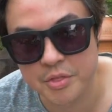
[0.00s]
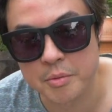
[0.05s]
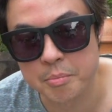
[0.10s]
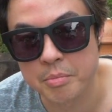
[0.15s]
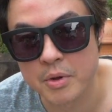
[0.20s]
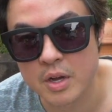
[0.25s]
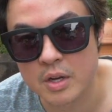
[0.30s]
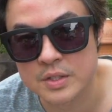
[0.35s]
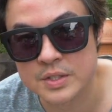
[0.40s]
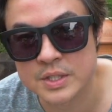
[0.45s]
of the
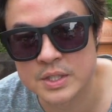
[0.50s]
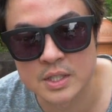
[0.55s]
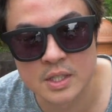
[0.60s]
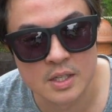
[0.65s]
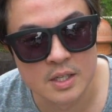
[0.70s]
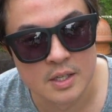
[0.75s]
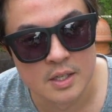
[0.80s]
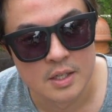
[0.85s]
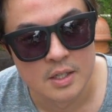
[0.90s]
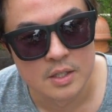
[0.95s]
box.
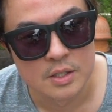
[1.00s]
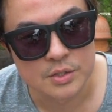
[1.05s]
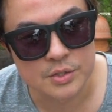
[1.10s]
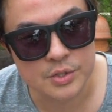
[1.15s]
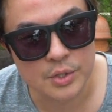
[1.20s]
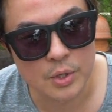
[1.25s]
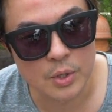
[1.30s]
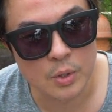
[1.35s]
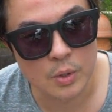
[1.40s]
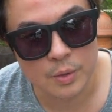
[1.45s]

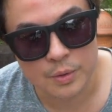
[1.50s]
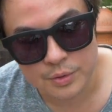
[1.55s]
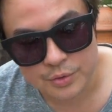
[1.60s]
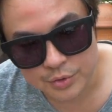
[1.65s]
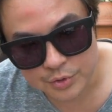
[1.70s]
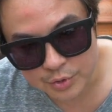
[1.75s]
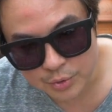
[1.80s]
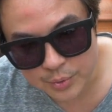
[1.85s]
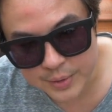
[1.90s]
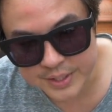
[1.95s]
So
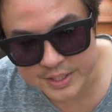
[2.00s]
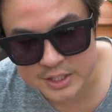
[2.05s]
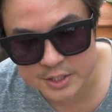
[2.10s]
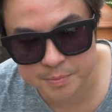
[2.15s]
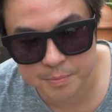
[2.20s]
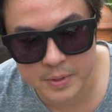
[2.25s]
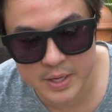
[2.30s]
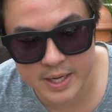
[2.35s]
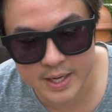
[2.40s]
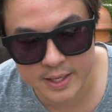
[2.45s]
do
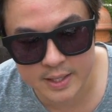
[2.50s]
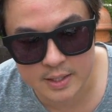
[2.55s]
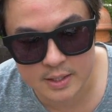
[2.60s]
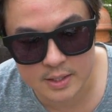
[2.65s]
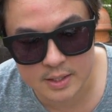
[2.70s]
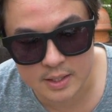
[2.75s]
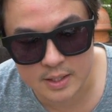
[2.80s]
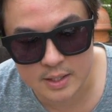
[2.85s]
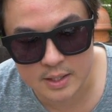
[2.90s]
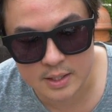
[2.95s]
expect
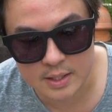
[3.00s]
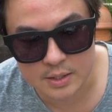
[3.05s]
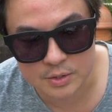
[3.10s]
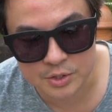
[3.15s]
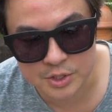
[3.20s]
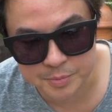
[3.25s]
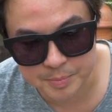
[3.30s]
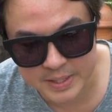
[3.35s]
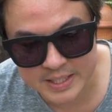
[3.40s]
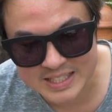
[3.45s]
to
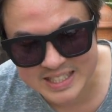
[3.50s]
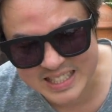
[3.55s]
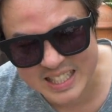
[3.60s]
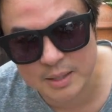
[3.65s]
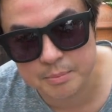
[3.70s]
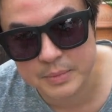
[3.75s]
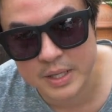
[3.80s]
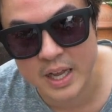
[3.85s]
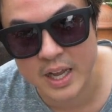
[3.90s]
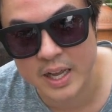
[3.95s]
spend
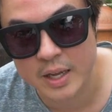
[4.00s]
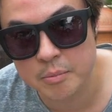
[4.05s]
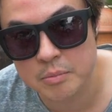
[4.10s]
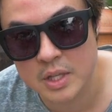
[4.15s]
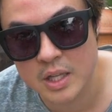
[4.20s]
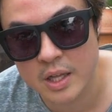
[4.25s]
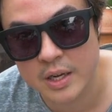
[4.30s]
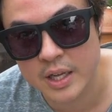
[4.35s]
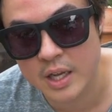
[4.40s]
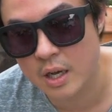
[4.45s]
some time
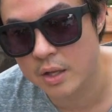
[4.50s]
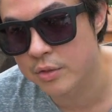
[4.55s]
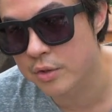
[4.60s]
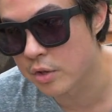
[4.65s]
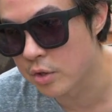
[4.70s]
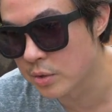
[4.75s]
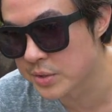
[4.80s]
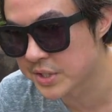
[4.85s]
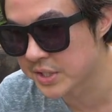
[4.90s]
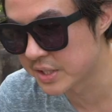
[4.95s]
learning how to
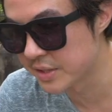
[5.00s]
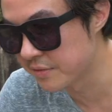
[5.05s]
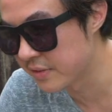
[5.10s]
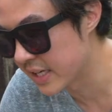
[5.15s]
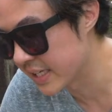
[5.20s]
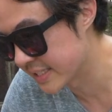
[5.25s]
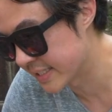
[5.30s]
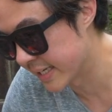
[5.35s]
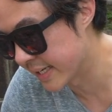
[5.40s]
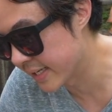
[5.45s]
use a
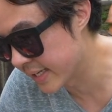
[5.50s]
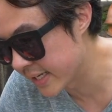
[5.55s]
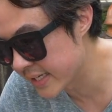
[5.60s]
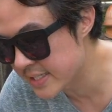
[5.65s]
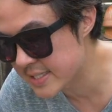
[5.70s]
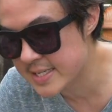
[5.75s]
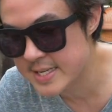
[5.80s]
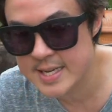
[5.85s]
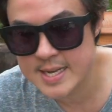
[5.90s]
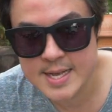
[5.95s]
device like
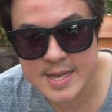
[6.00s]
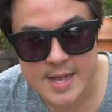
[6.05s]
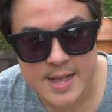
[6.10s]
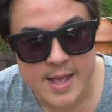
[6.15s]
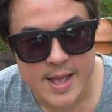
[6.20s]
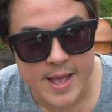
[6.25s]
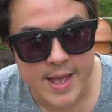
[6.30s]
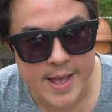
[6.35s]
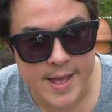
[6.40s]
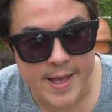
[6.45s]
this,
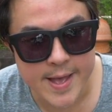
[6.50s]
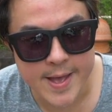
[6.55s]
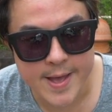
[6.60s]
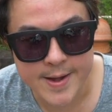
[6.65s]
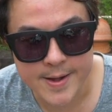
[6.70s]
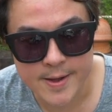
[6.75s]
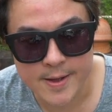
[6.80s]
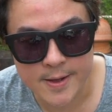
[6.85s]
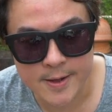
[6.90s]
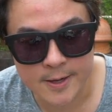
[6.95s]

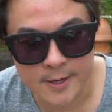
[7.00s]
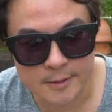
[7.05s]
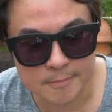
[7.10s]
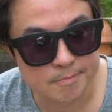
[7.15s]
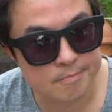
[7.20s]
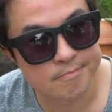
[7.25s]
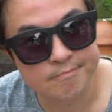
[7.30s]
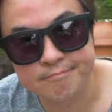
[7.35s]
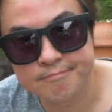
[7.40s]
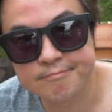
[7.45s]
and
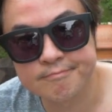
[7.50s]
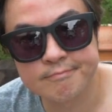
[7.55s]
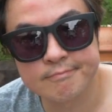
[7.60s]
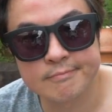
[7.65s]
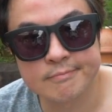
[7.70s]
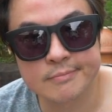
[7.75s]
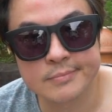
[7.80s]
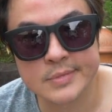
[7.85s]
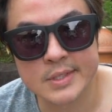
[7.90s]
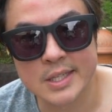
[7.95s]

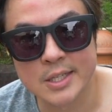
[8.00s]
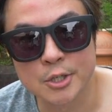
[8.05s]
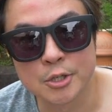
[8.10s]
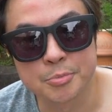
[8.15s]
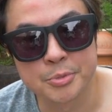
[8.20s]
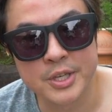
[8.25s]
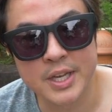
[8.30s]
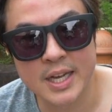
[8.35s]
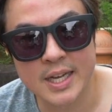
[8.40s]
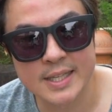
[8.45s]
I
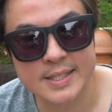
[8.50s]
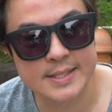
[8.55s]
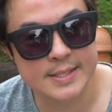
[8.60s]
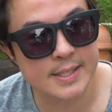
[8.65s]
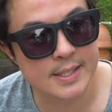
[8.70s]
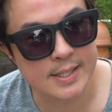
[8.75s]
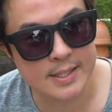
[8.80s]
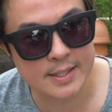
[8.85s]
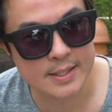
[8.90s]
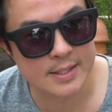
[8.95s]
hope you
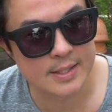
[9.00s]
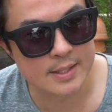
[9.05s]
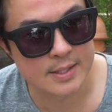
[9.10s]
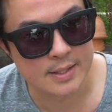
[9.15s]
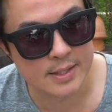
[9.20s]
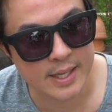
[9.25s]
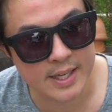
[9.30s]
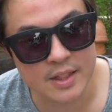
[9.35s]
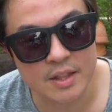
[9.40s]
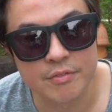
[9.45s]
guys
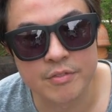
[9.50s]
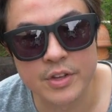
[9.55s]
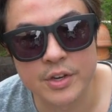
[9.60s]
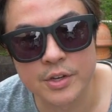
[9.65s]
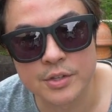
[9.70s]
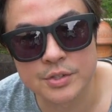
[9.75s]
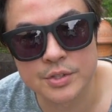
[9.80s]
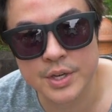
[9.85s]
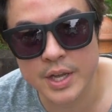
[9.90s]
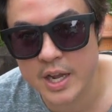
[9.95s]
liked the
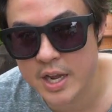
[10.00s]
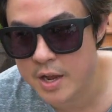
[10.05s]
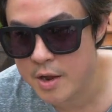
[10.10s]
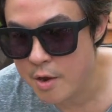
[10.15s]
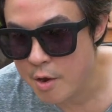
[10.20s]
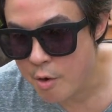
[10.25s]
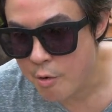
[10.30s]
video today,